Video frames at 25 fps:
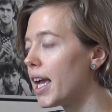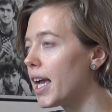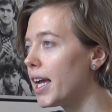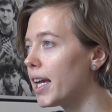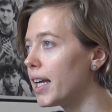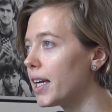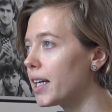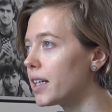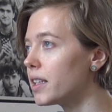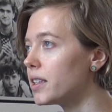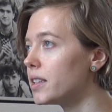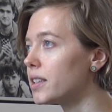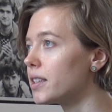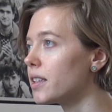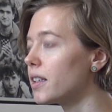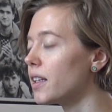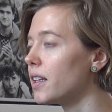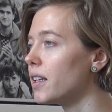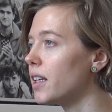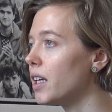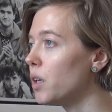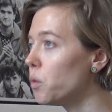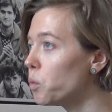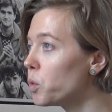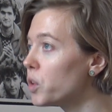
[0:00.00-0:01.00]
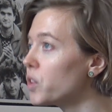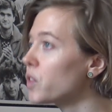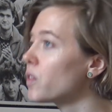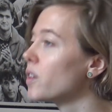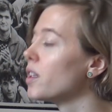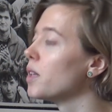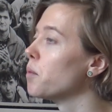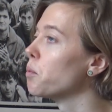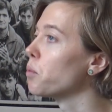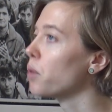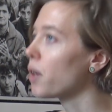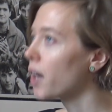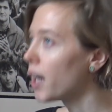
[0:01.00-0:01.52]
And it was
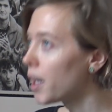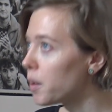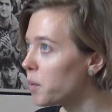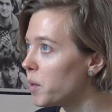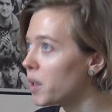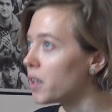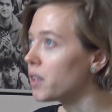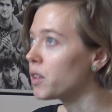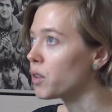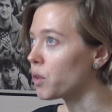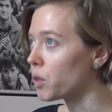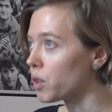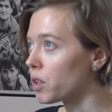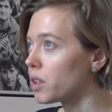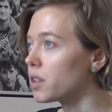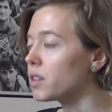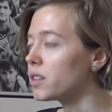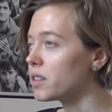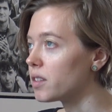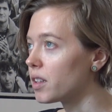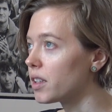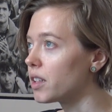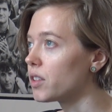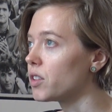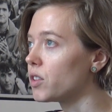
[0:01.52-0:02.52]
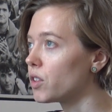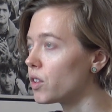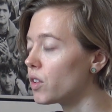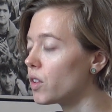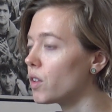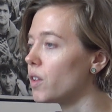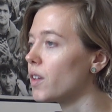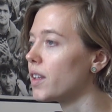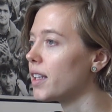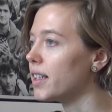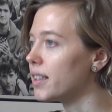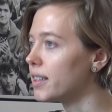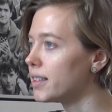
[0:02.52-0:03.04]
the primary
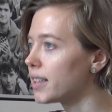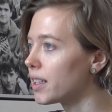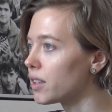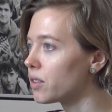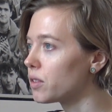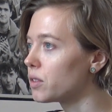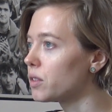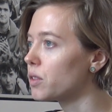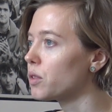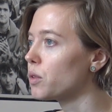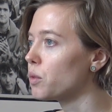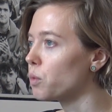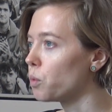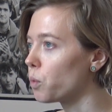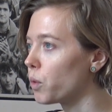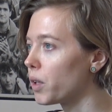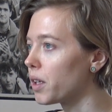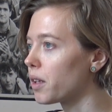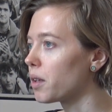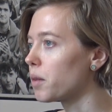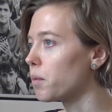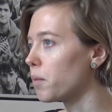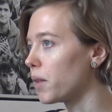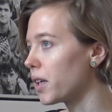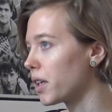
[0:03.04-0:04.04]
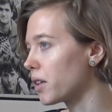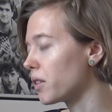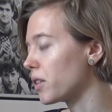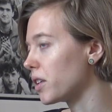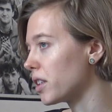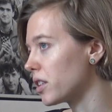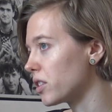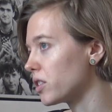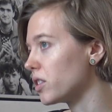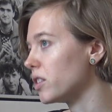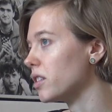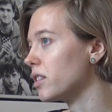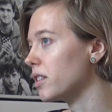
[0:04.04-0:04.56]
organization that dealt with
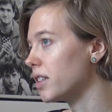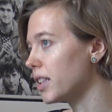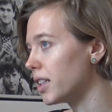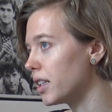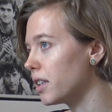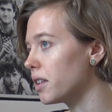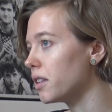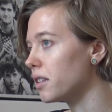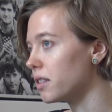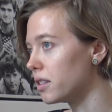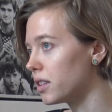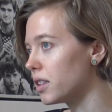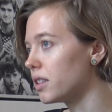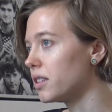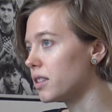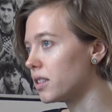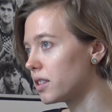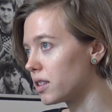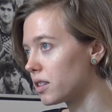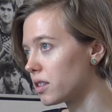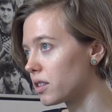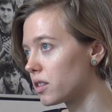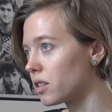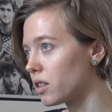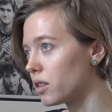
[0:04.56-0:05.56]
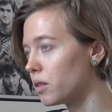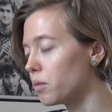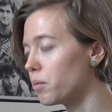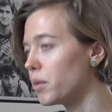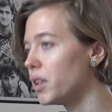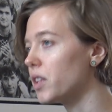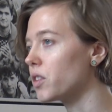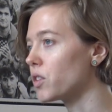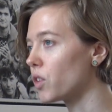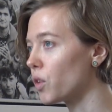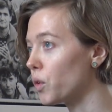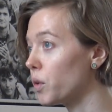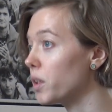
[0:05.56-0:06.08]
migration in the League system,
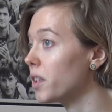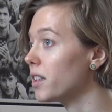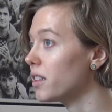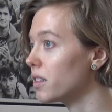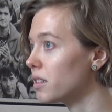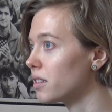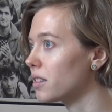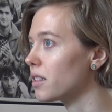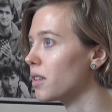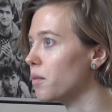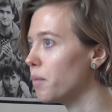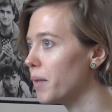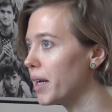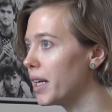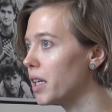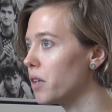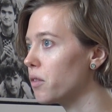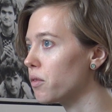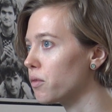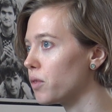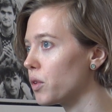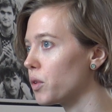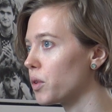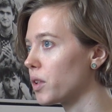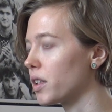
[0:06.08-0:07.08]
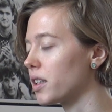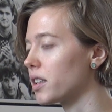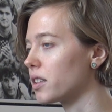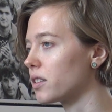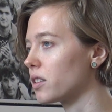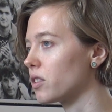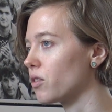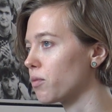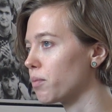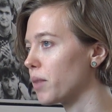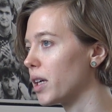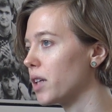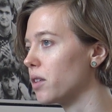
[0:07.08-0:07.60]
and so it is the main focus
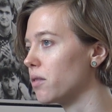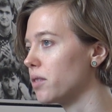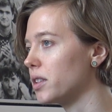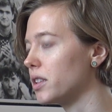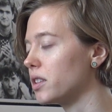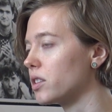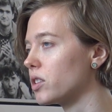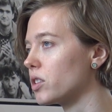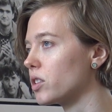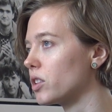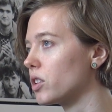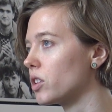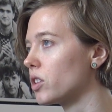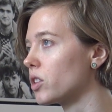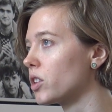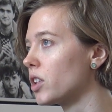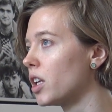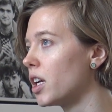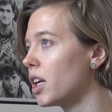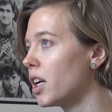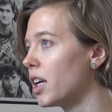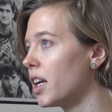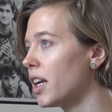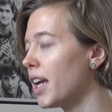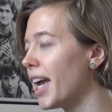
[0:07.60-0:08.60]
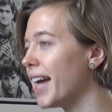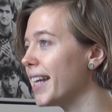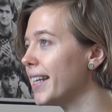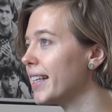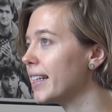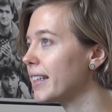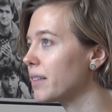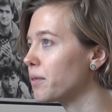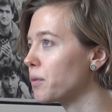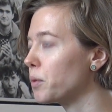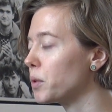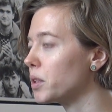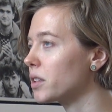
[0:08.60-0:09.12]
of my research. And
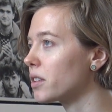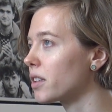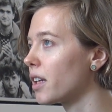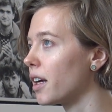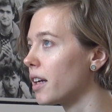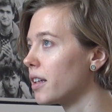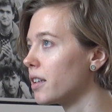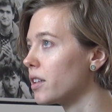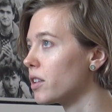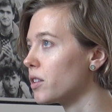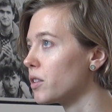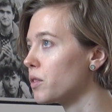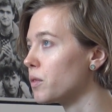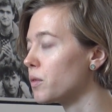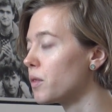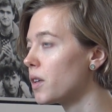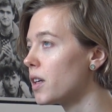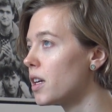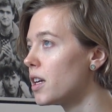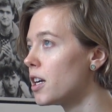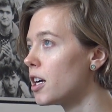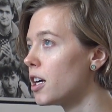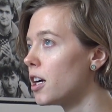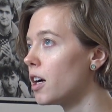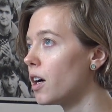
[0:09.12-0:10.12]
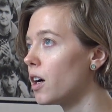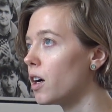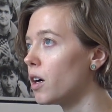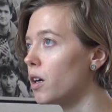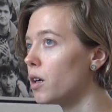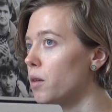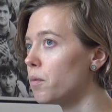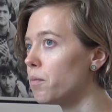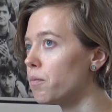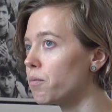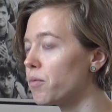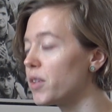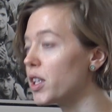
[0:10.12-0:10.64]
it was kind of
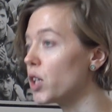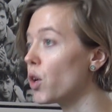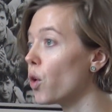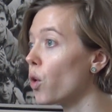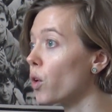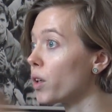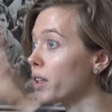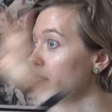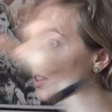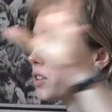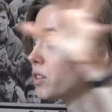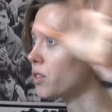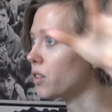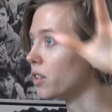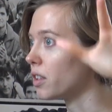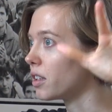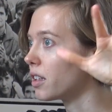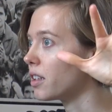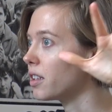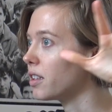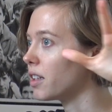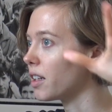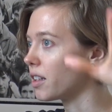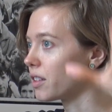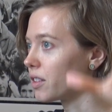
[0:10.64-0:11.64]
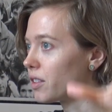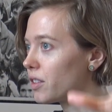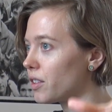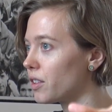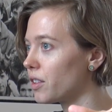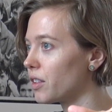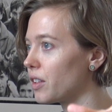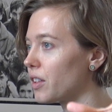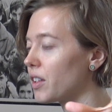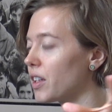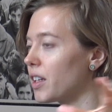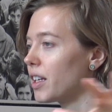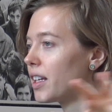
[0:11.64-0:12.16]
the orchestra
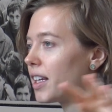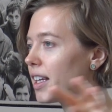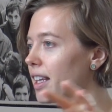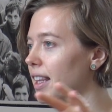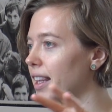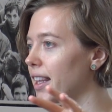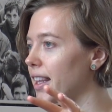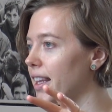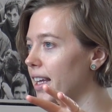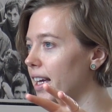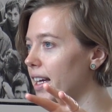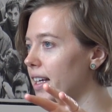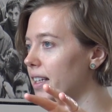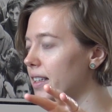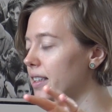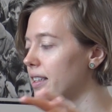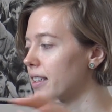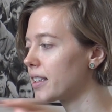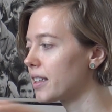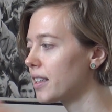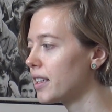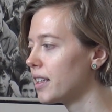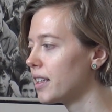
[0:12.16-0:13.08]
conductor that